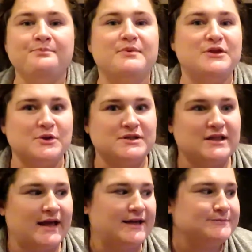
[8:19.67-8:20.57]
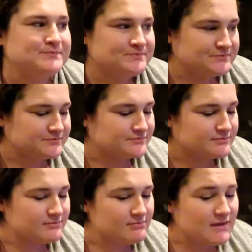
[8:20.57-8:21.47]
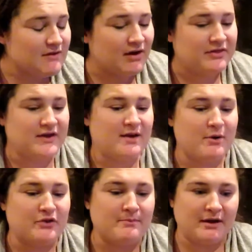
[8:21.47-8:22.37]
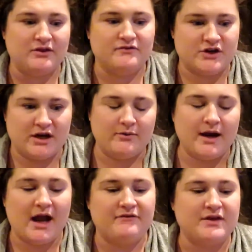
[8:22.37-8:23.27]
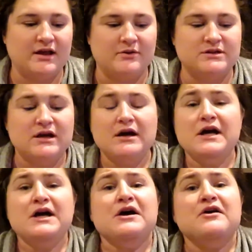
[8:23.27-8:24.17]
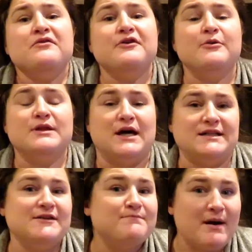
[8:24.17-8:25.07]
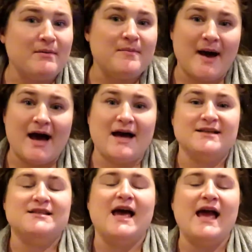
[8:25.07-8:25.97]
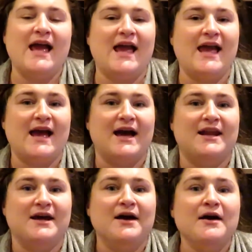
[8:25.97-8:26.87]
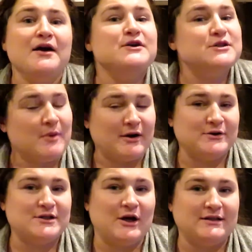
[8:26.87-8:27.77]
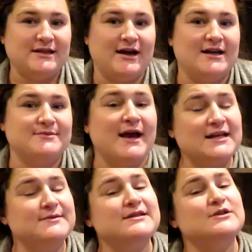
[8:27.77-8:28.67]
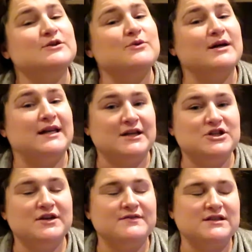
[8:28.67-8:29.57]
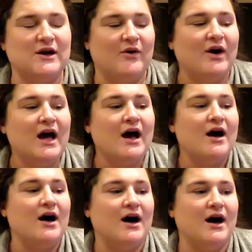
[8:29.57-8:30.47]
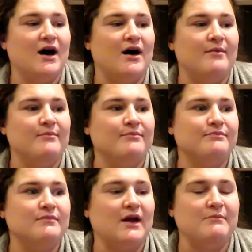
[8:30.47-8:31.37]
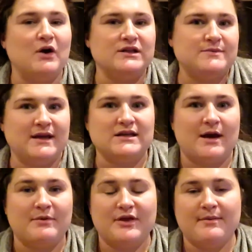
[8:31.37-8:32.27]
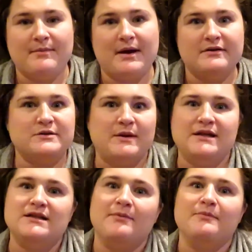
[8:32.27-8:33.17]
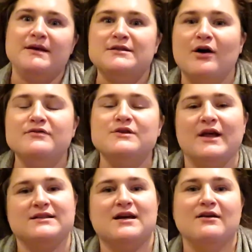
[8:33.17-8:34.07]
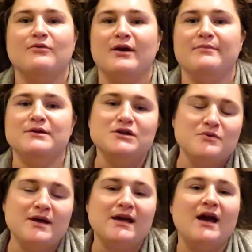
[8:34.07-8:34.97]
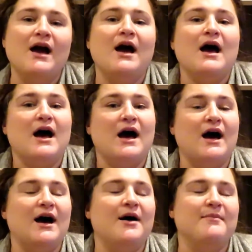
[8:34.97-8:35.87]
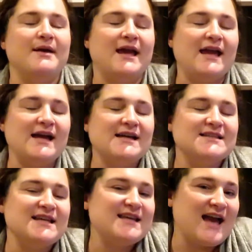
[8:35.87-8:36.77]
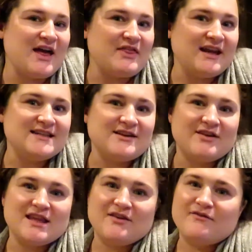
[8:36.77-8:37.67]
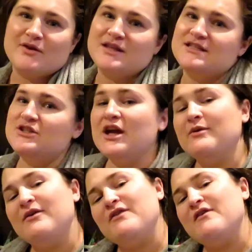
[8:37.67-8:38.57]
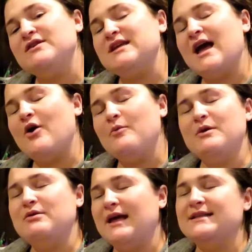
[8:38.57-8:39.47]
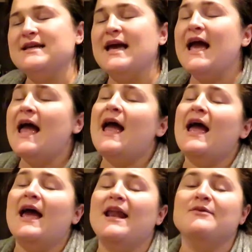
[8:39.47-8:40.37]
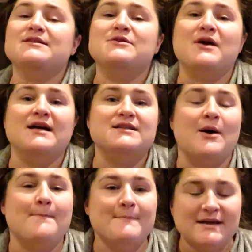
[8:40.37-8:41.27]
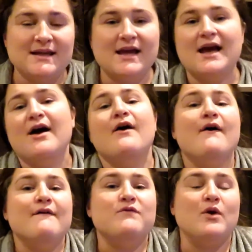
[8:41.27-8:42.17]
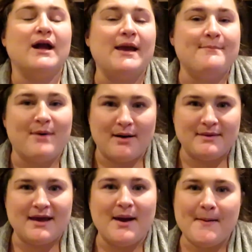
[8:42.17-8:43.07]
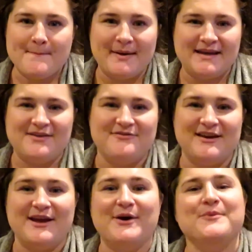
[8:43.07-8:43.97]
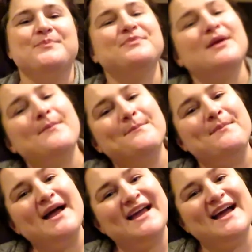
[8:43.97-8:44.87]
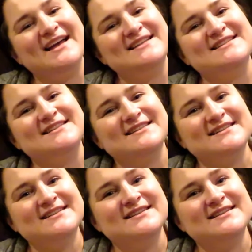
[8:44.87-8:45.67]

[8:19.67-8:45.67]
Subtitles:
But those are like, if I think about the month of January, I feel like it was filled with lots of bubble baths and Spider Solitaire, as my husband is also on night shift, so I'm not spending time with him, I'm kind of spending time with myself, so that's kind of what I've been doing. And yeah, that is everything for this January favorites. I hope you liked it, and I will see you guys on Monday for a Mommy Monday video. Bye guys!